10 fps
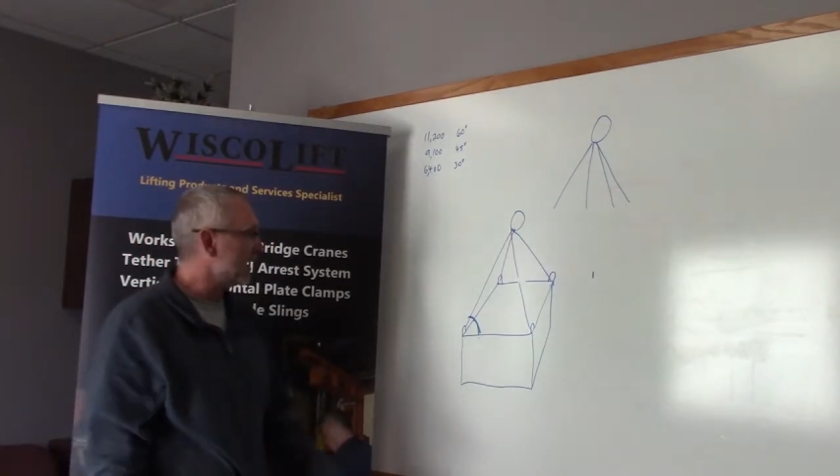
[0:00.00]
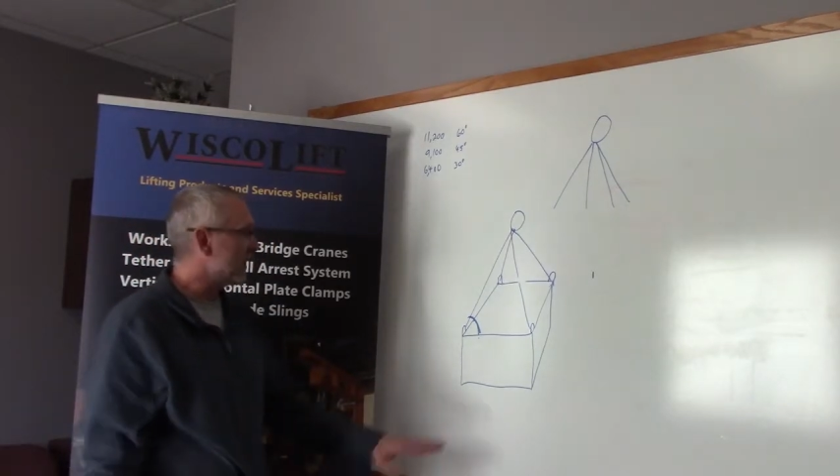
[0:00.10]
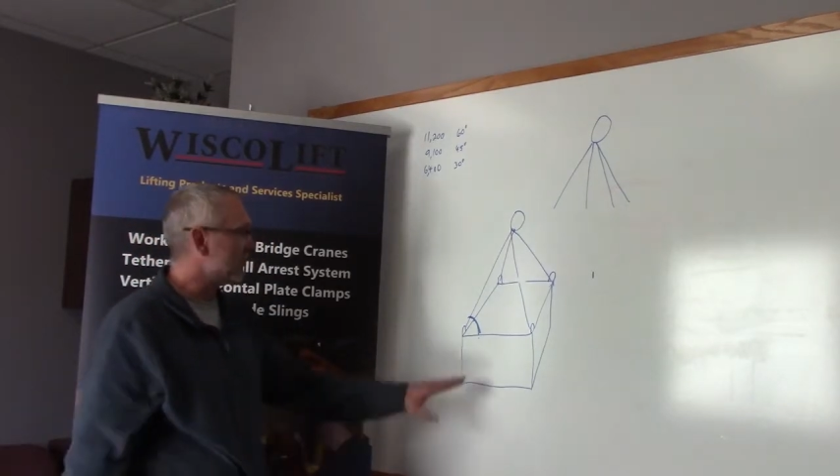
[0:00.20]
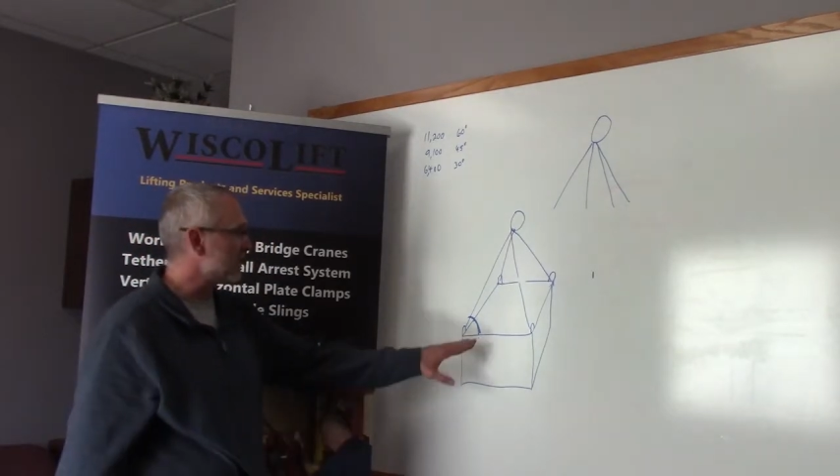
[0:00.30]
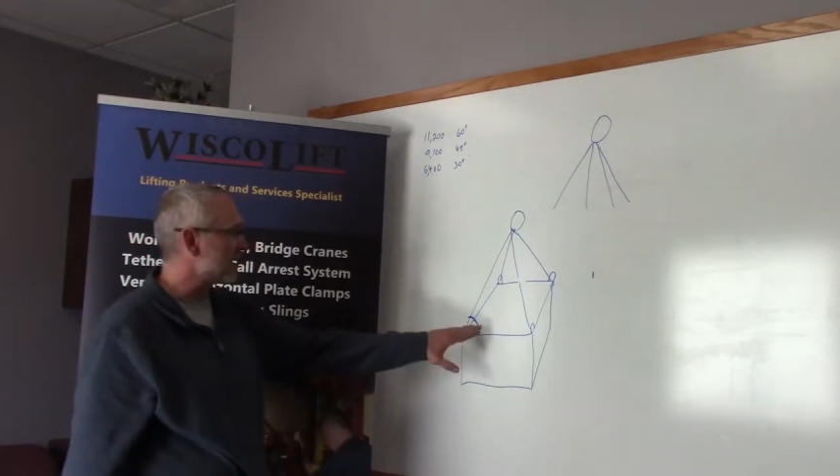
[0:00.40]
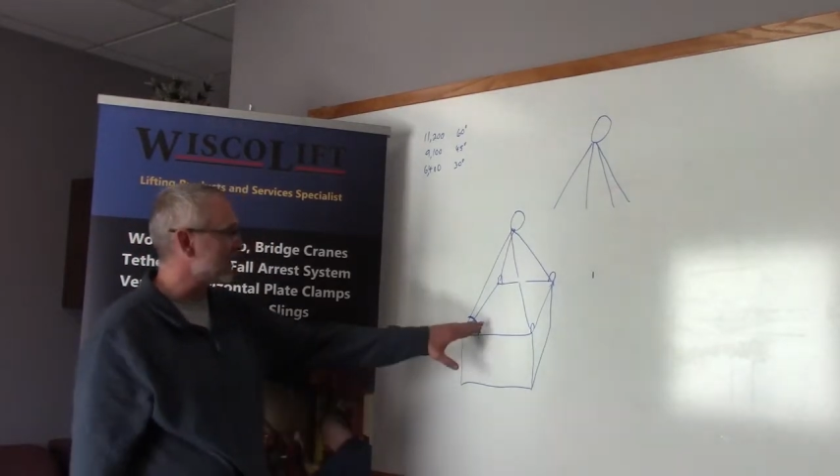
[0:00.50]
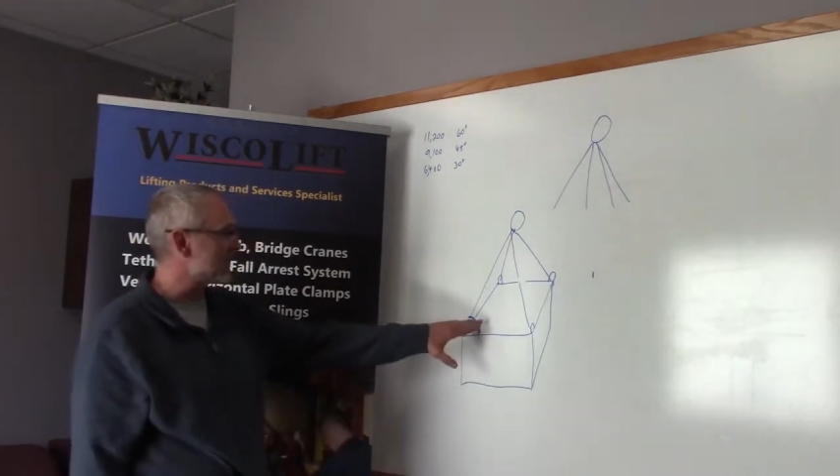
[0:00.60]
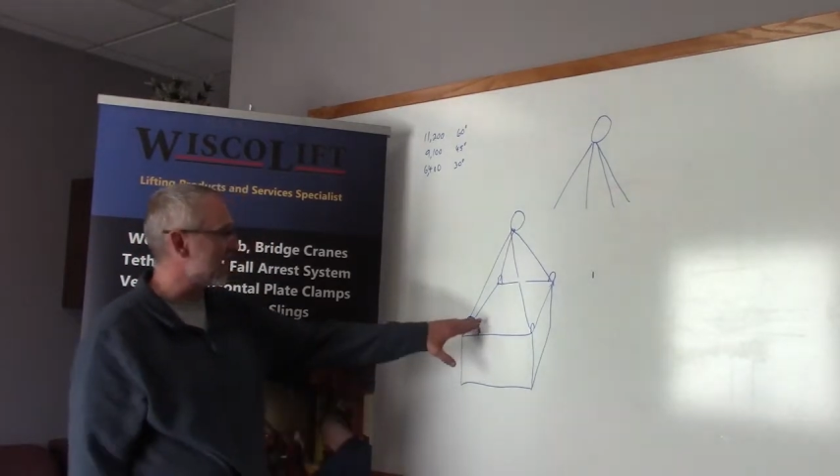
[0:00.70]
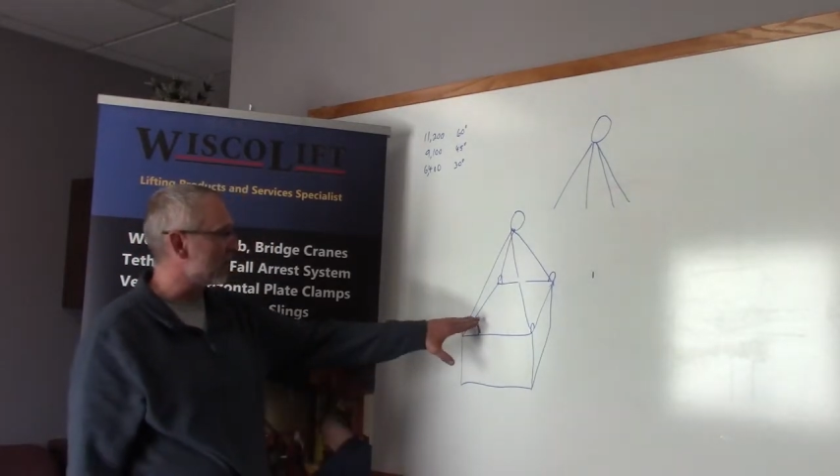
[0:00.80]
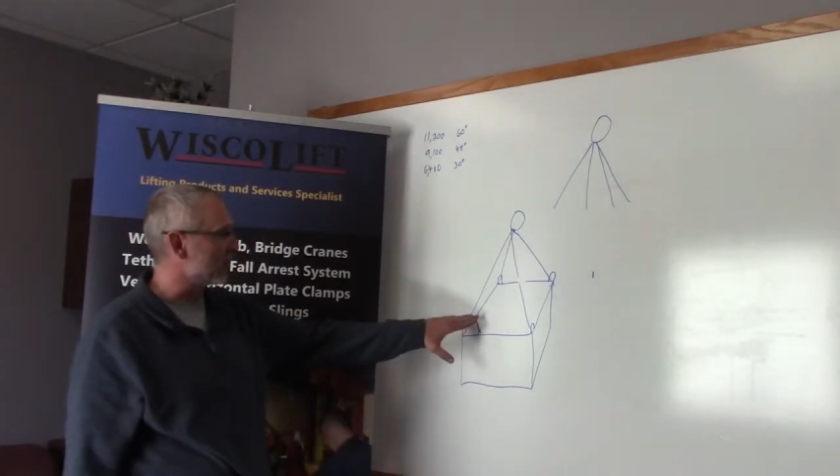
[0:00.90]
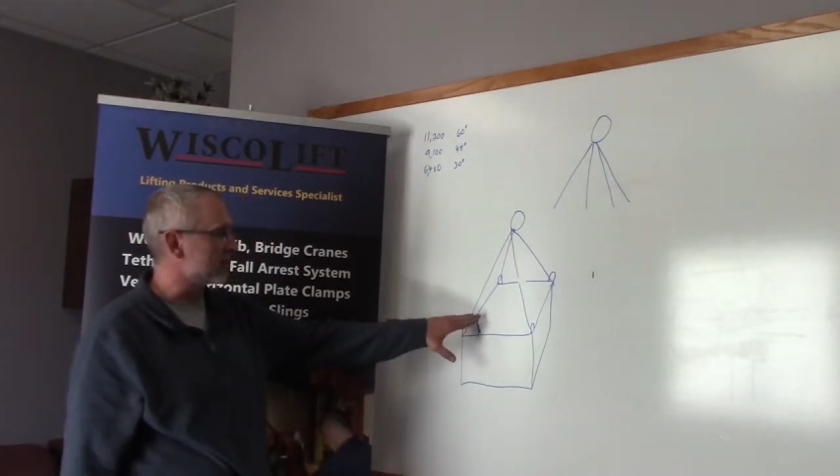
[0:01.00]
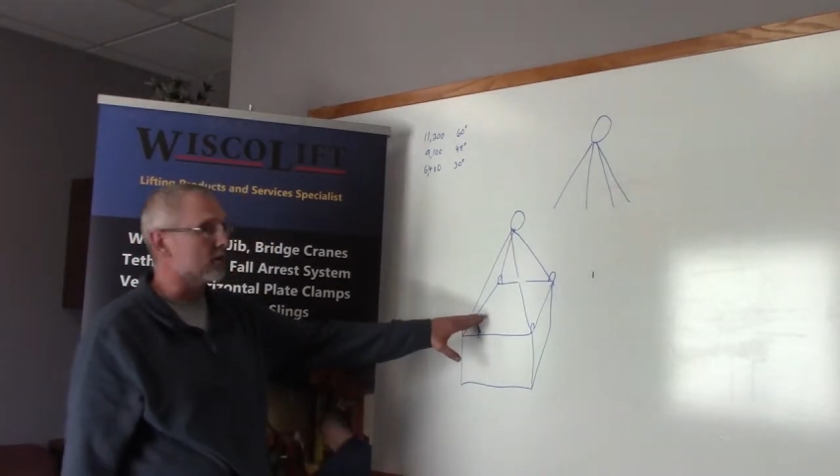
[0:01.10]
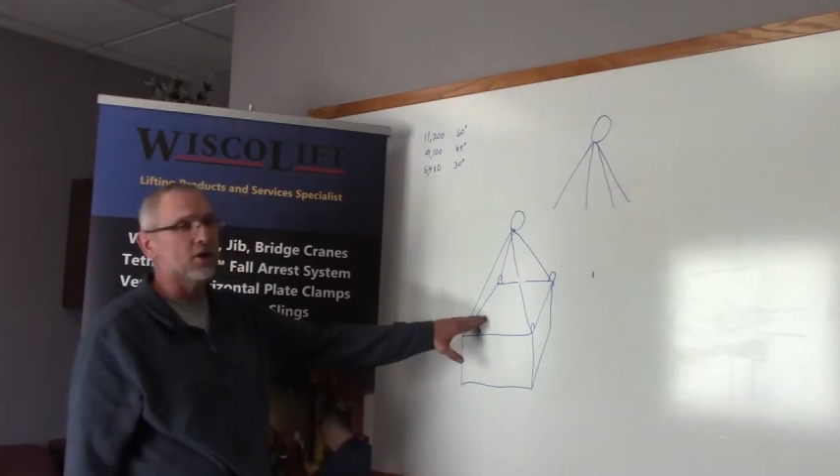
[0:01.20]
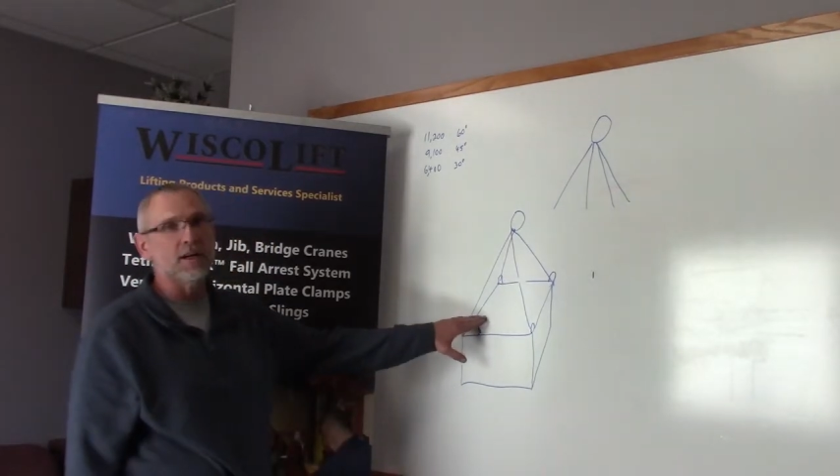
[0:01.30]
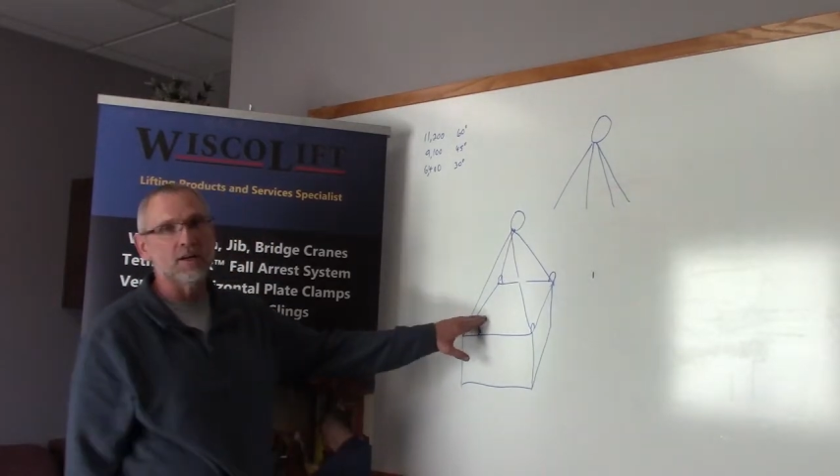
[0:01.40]
If this gets down to
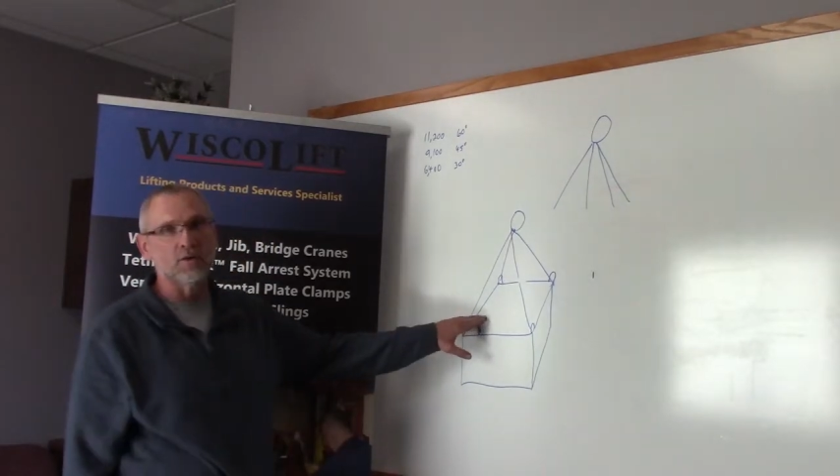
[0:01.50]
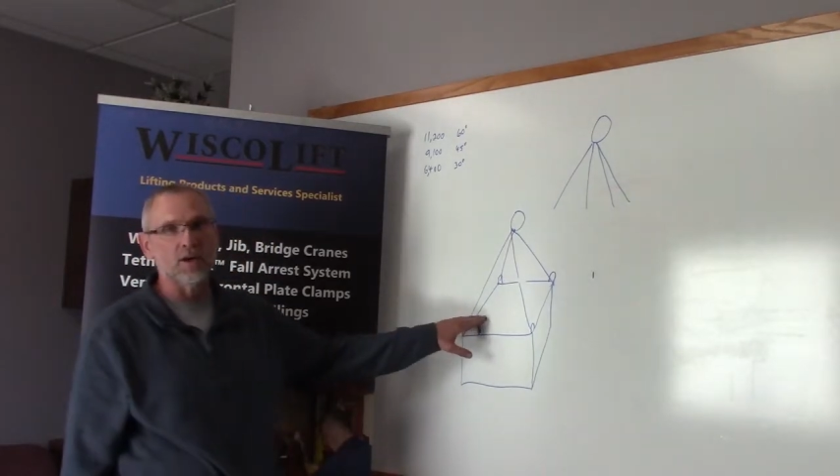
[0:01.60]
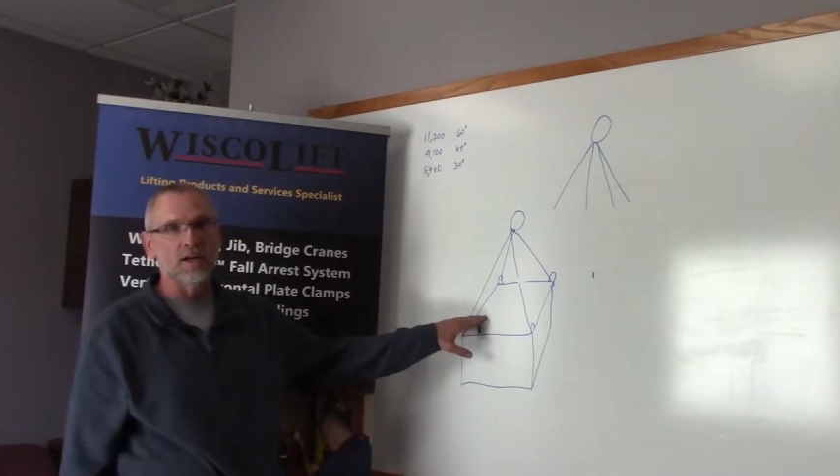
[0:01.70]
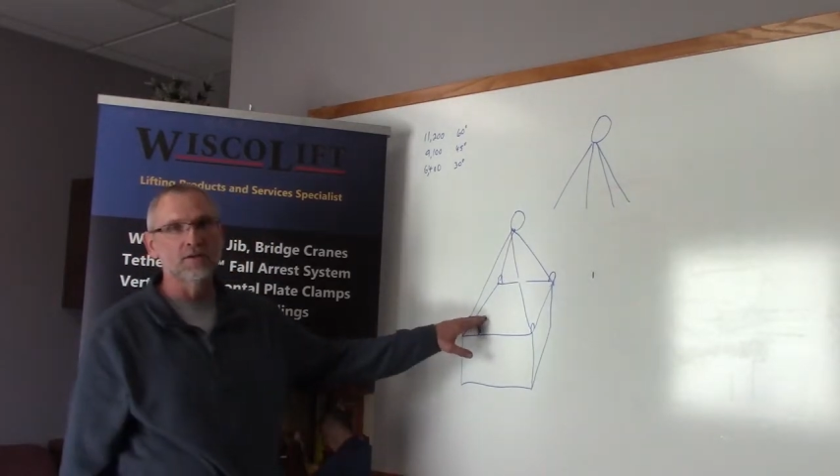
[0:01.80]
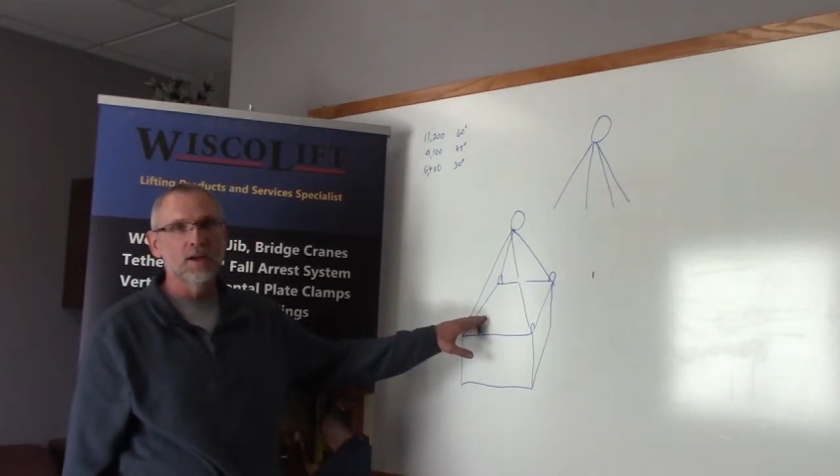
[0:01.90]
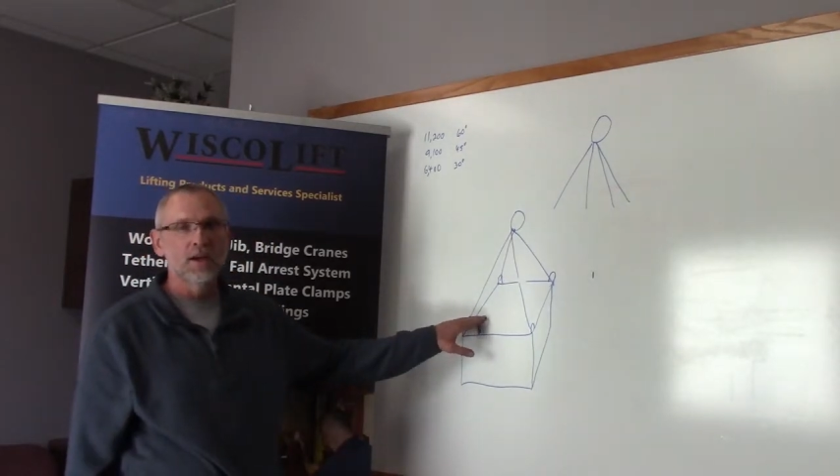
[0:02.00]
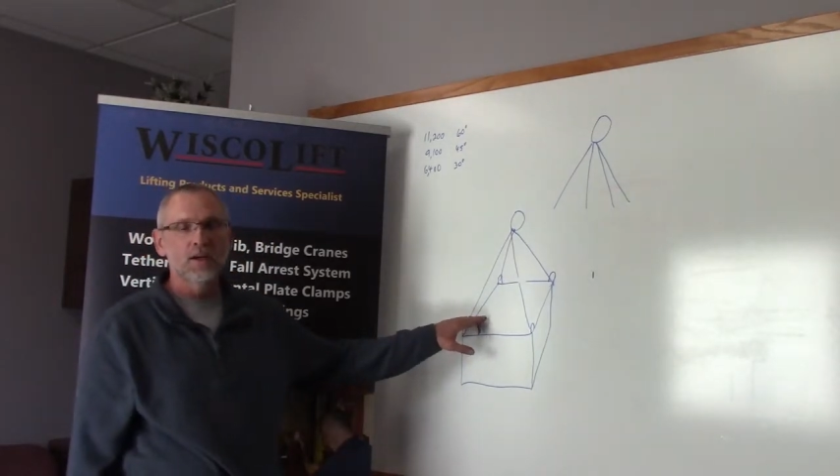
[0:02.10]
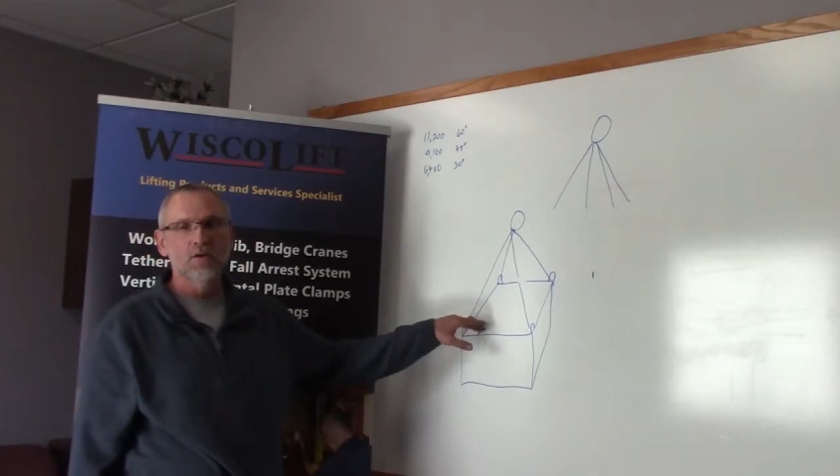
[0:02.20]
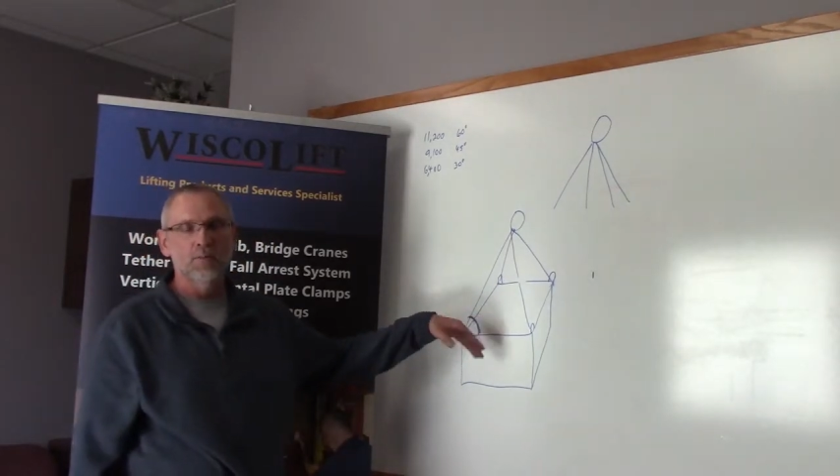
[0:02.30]
30 degrees, you